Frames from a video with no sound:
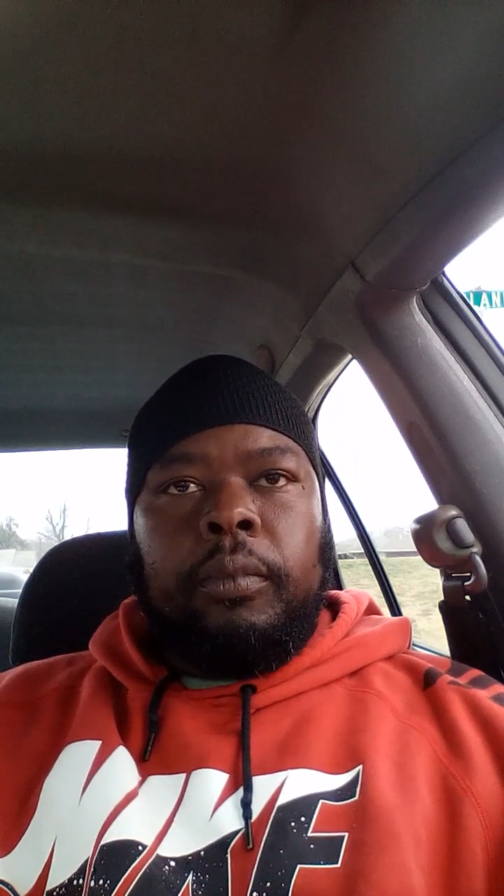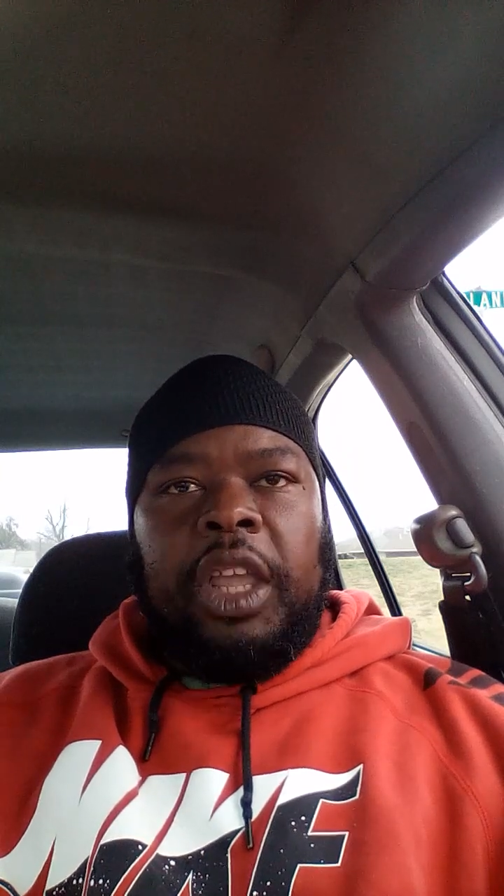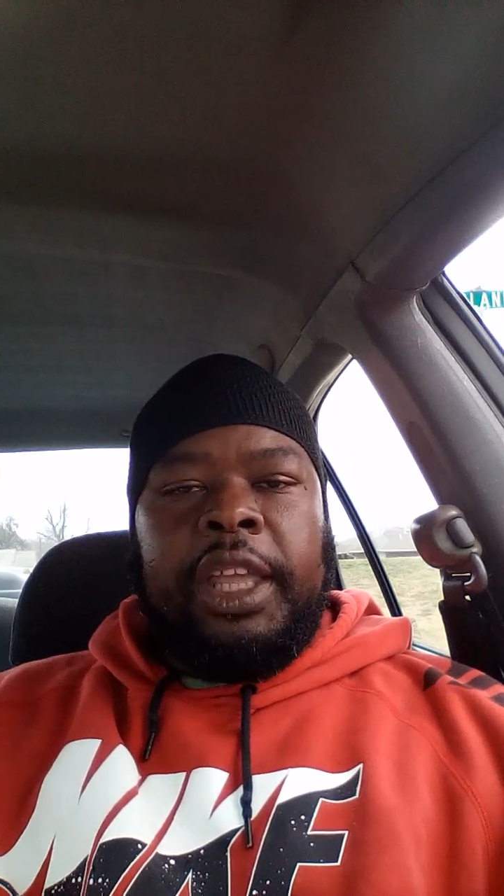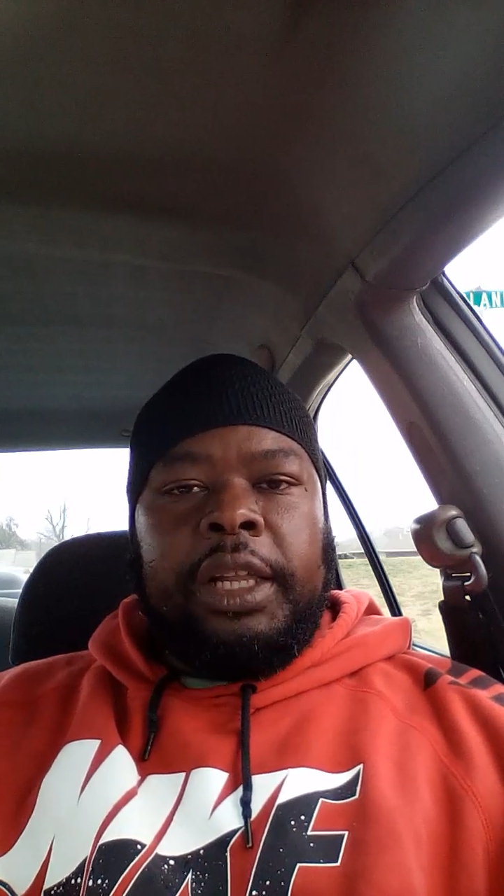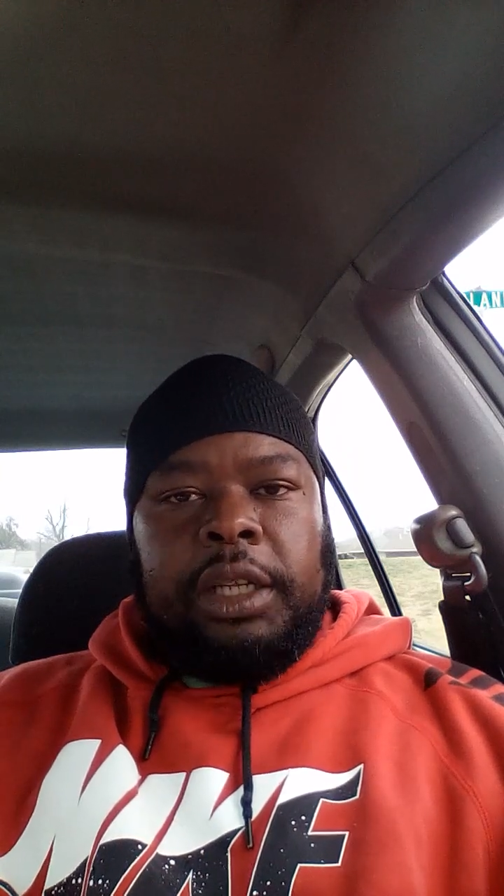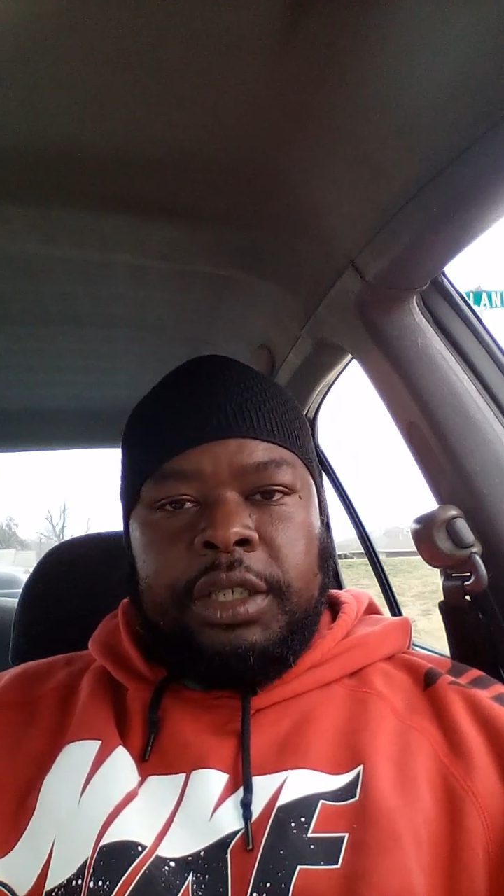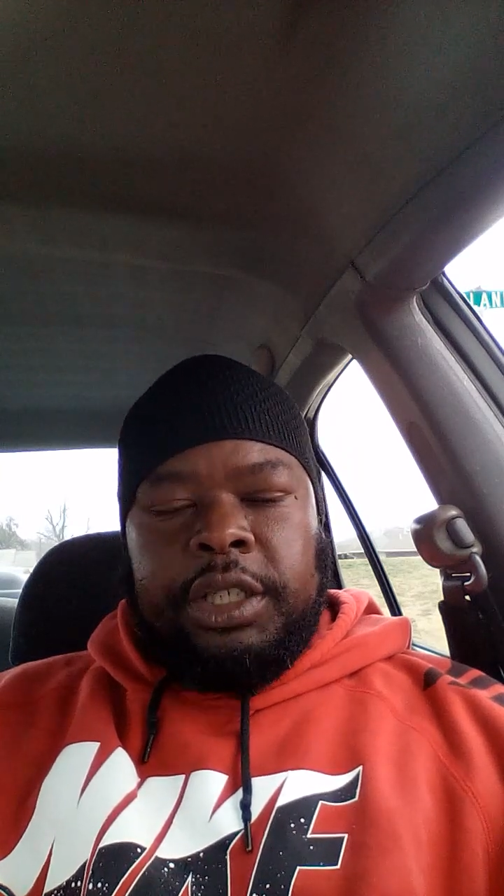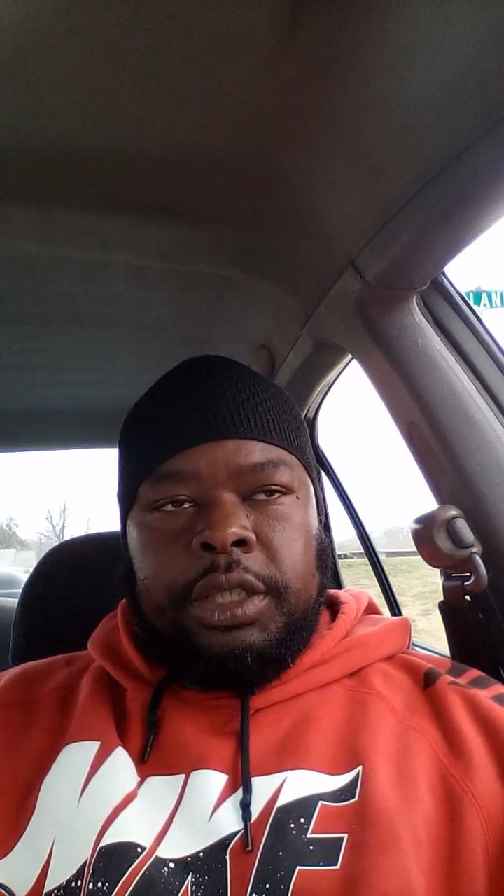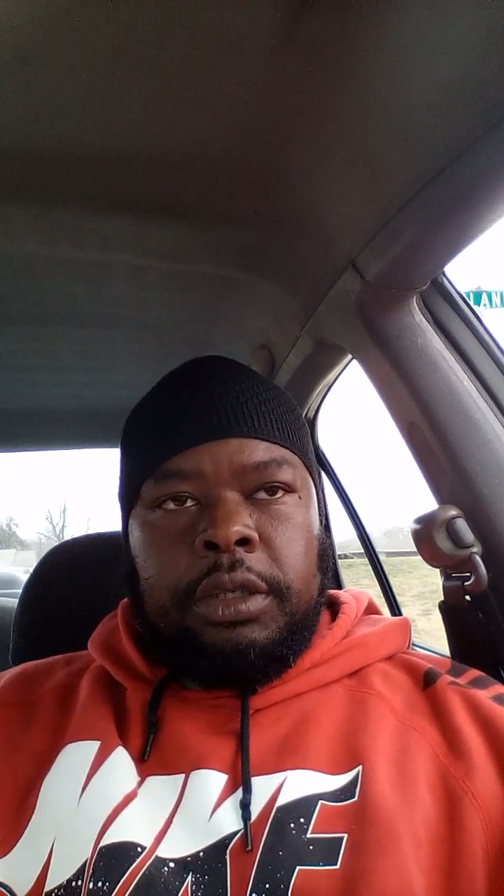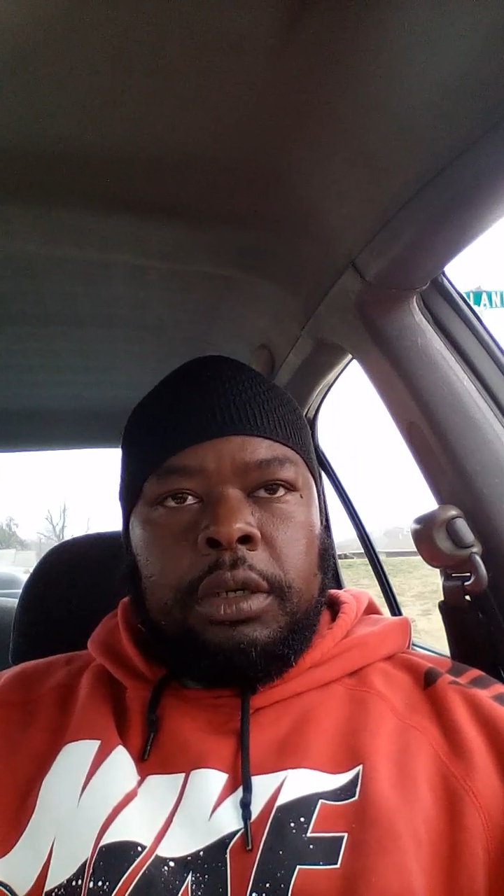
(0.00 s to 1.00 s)

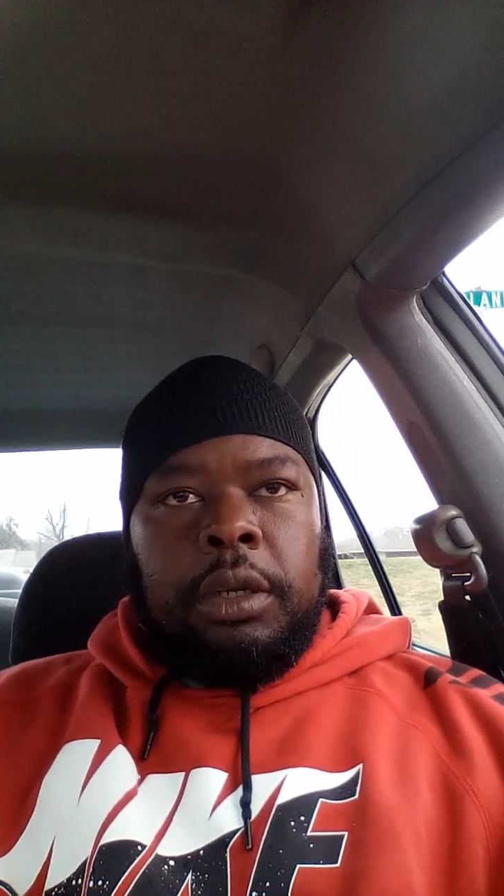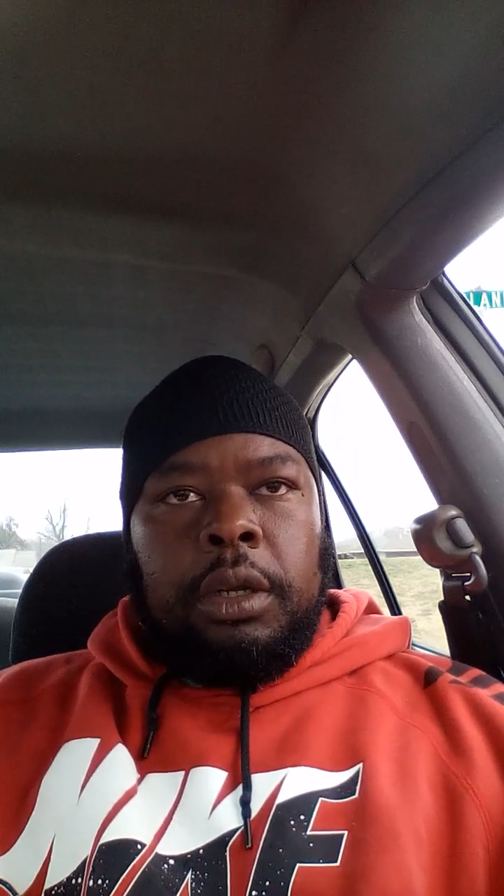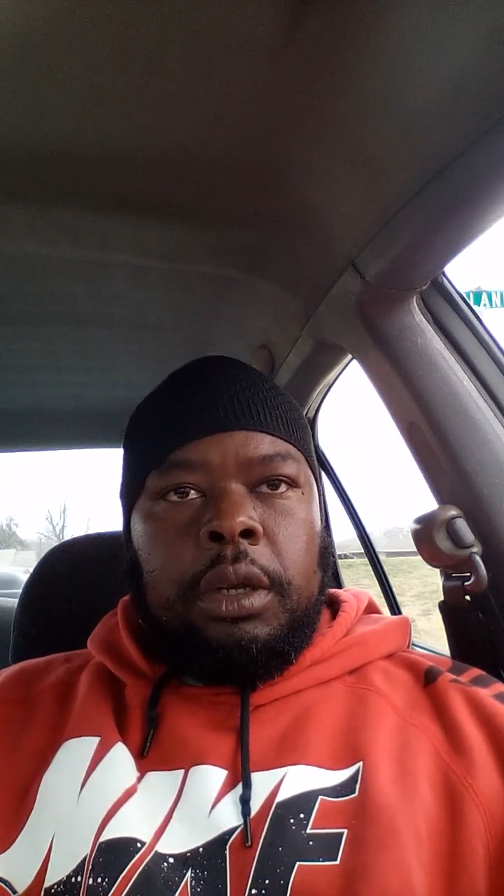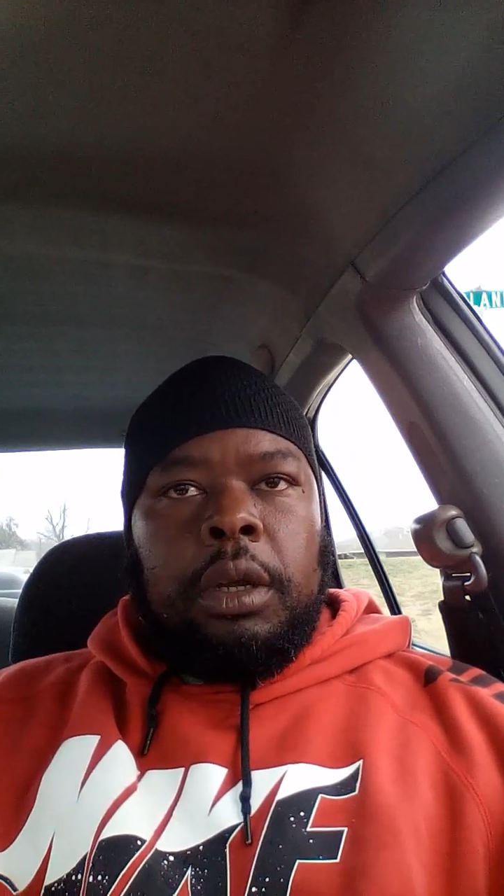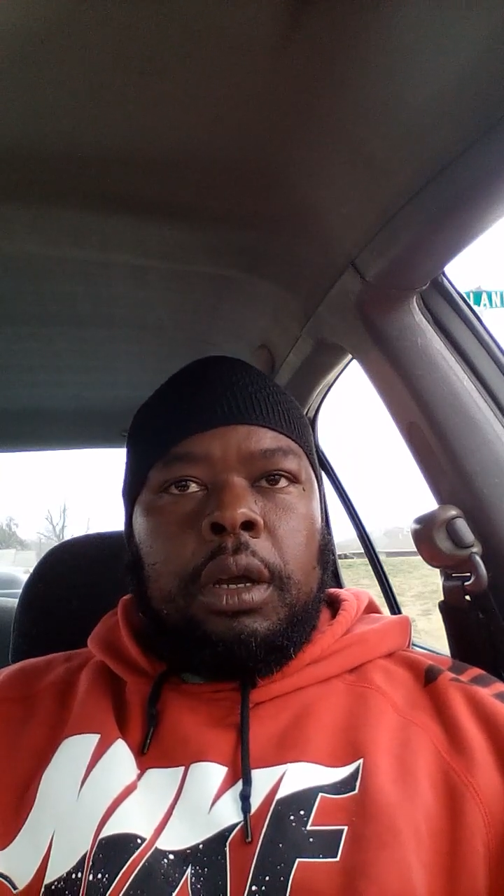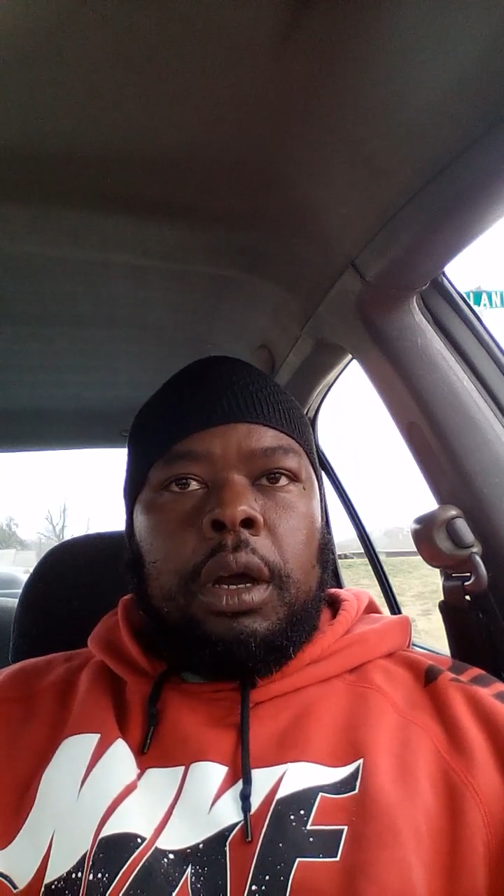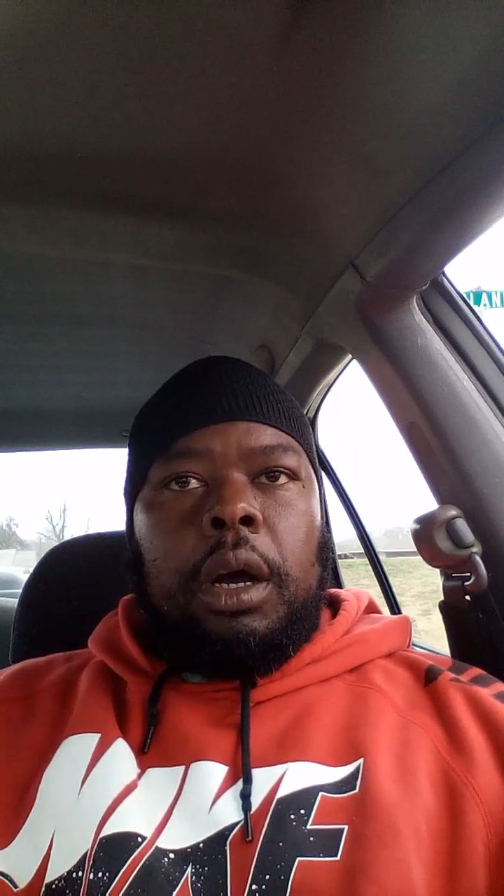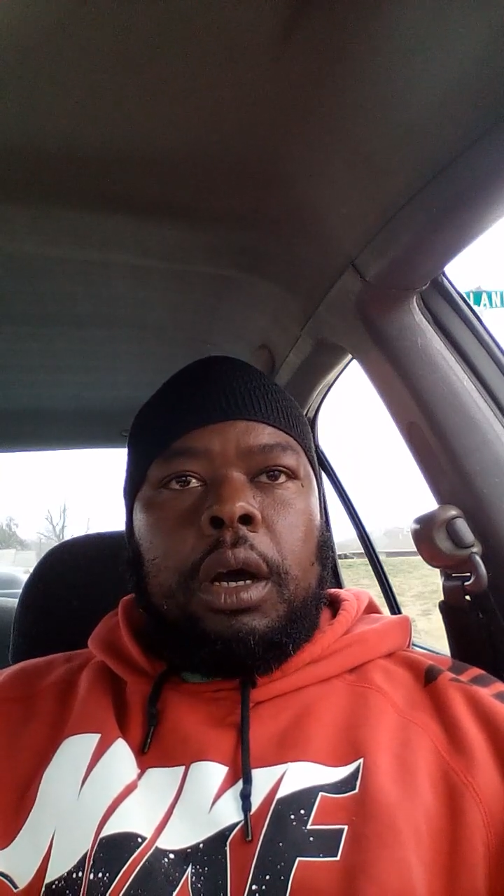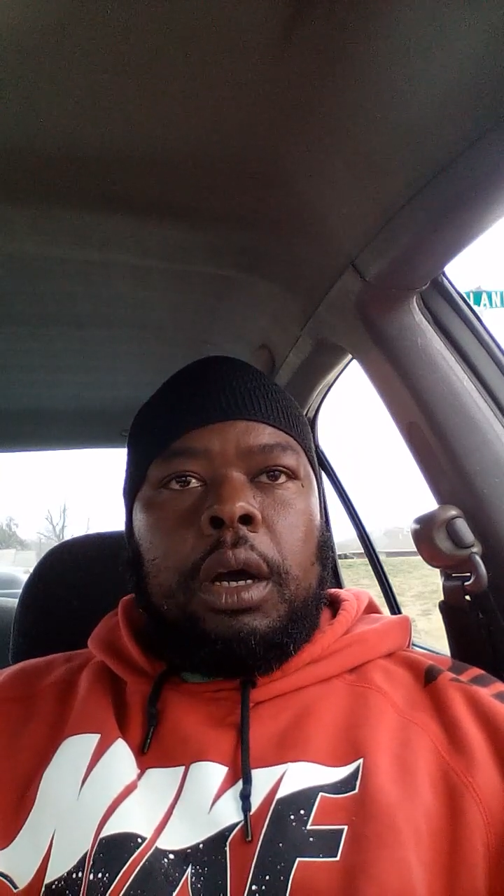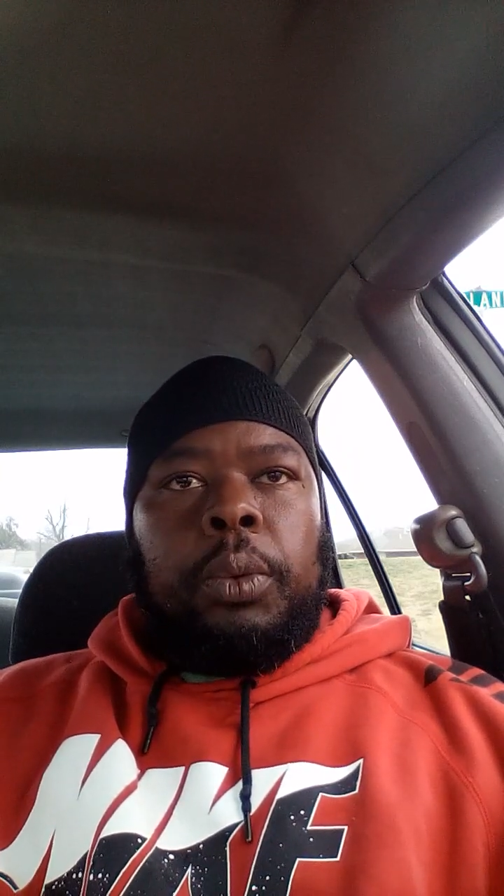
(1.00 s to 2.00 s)
English.
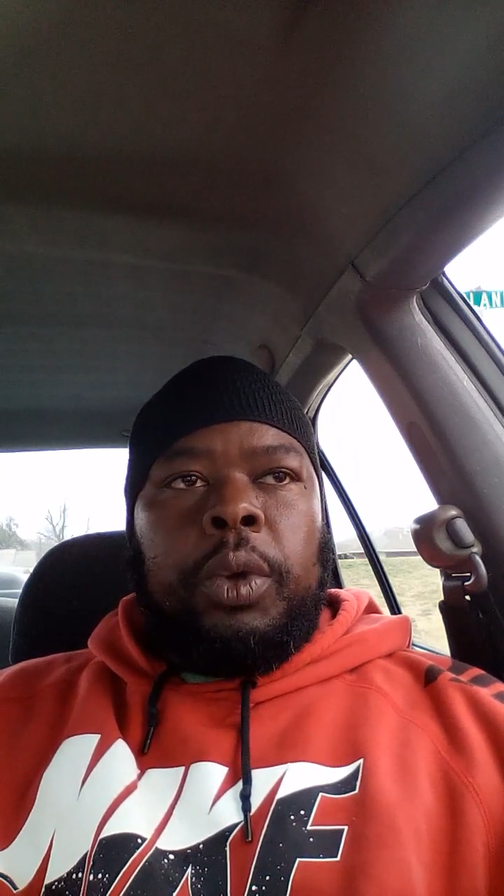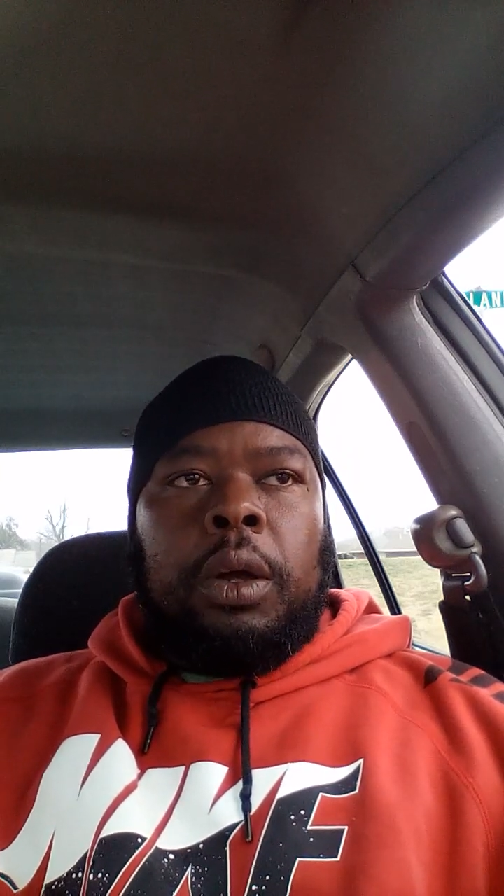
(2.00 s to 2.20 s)
We